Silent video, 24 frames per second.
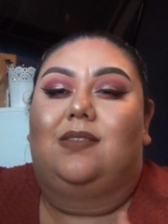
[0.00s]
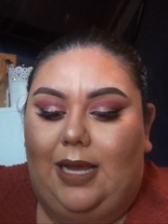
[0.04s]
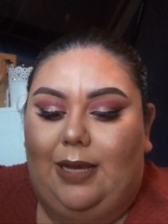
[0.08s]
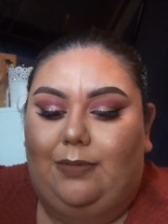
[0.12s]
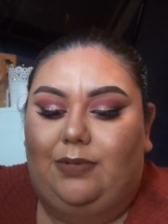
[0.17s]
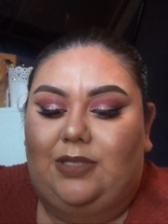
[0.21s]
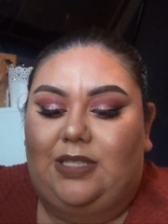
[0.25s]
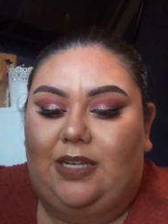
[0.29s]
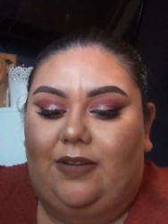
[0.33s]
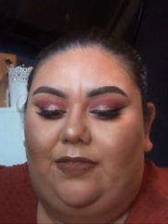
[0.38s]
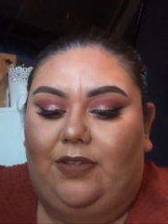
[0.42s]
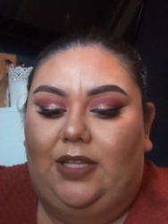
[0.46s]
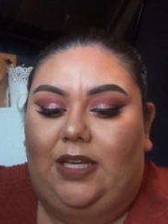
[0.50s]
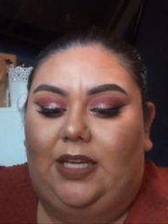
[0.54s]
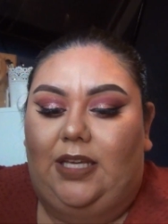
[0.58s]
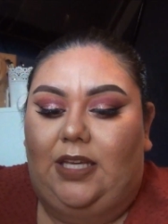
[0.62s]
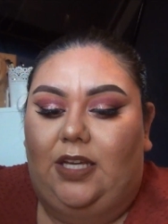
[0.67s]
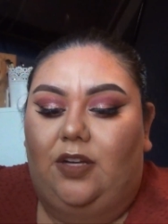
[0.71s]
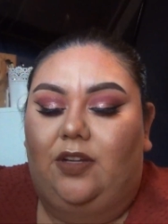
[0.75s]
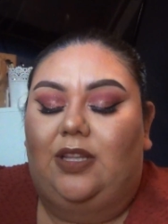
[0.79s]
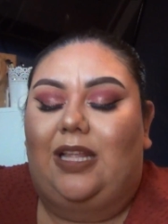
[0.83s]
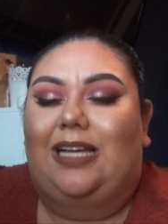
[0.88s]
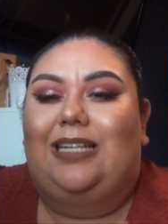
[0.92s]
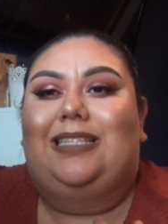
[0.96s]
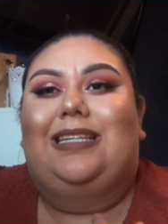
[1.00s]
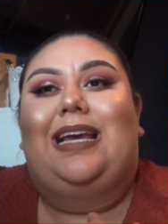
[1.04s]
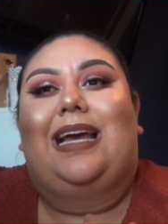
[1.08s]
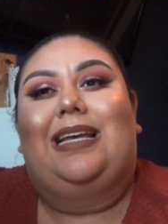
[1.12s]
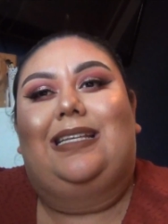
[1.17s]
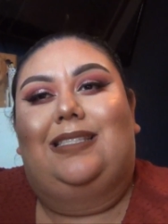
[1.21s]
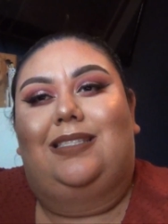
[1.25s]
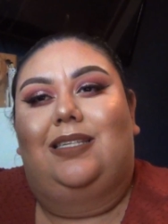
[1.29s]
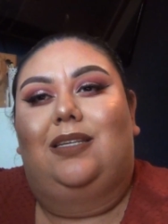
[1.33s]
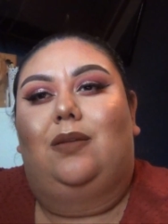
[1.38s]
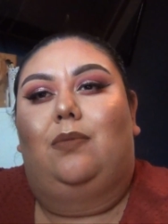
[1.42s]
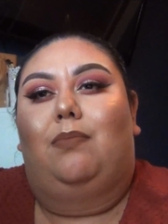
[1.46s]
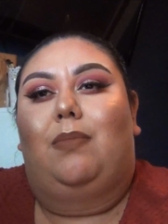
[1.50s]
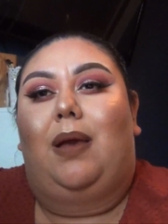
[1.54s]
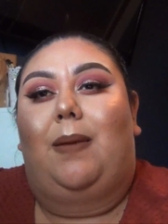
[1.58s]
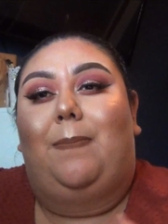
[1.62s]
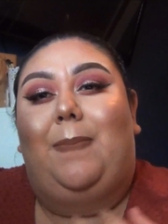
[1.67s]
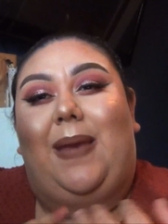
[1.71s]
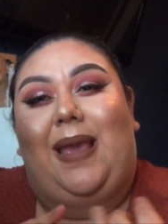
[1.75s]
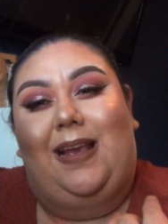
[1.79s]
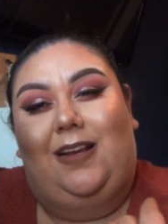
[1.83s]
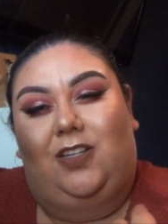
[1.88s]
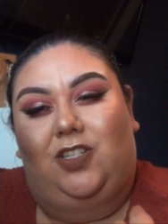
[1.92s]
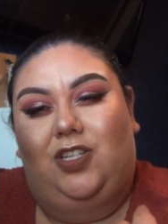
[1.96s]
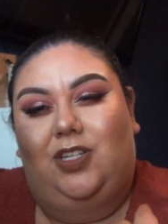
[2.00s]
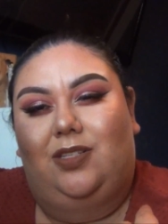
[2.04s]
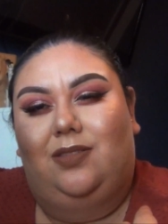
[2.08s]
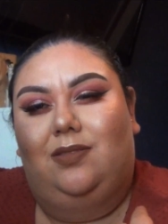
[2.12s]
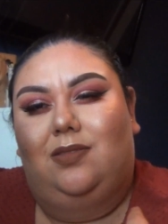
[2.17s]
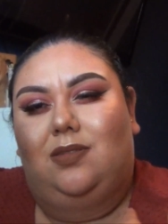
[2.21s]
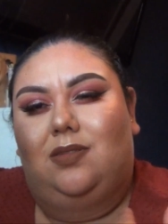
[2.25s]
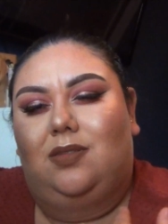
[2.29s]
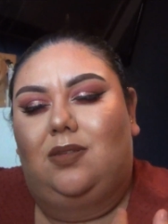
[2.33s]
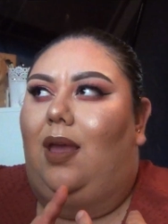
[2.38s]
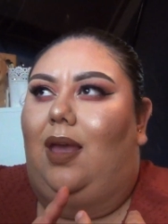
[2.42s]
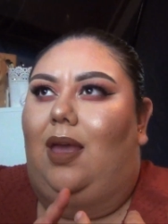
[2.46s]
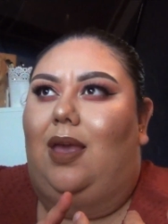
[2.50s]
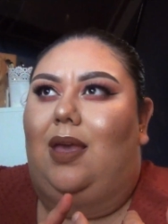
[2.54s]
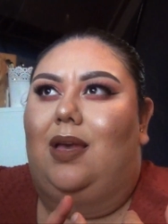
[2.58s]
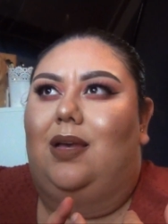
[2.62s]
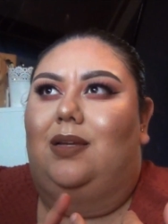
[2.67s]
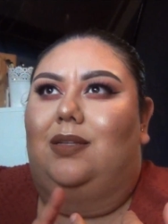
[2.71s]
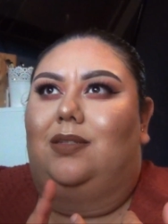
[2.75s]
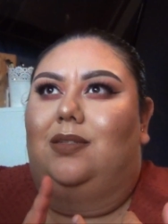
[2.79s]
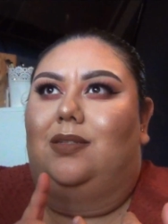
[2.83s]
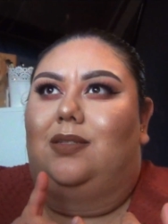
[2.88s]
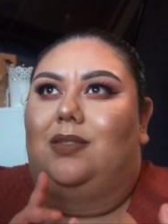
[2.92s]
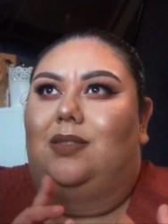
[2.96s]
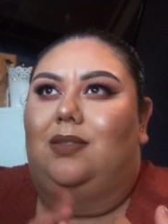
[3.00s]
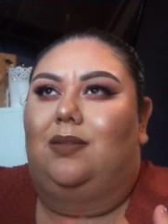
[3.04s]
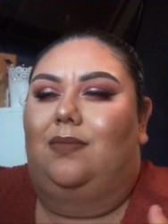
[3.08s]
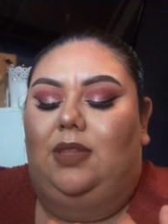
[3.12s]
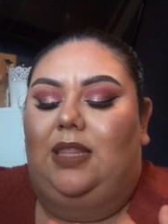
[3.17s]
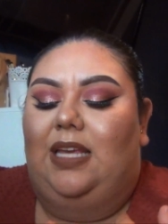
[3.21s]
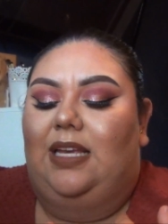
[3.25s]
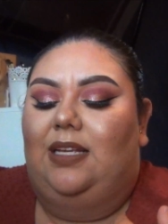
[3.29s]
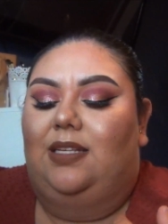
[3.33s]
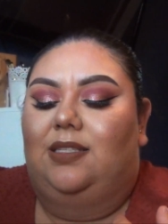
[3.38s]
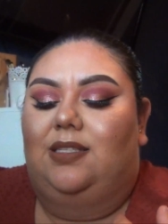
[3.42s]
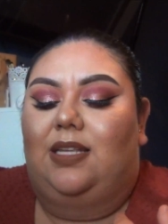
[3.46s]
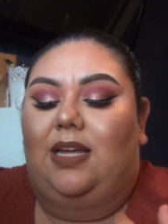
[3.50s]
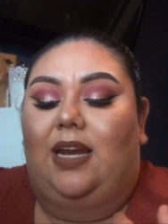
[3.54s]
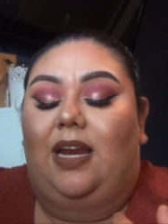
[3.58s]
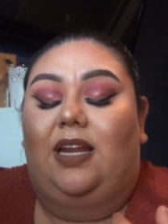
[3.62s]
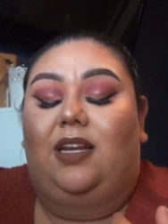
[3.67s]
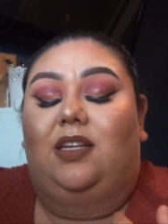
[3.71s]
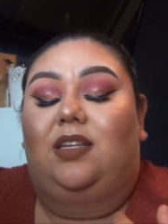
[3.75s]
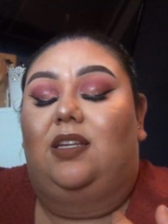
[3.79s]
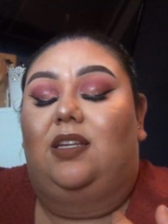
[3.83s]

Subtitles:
It was definitely a year that tested my patience and things that I